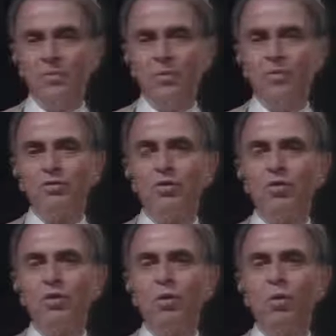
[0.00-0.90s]
what the
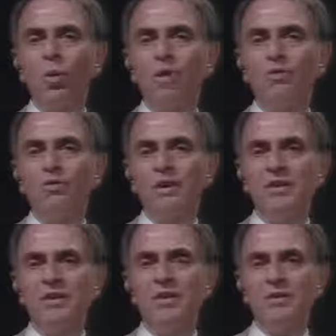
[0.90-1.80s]
French call roi
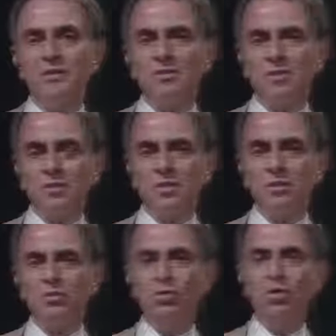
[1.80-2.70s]
fainéant,
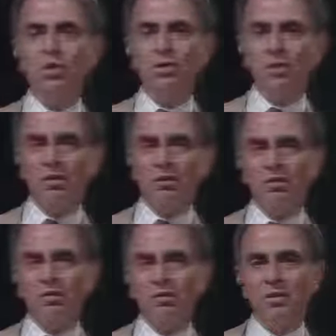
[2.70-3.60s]
a do-nothing
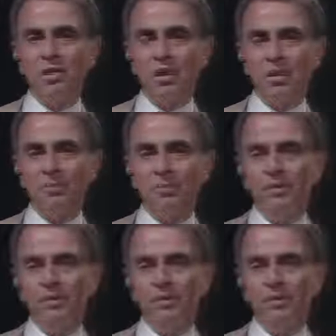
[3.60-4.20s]
king.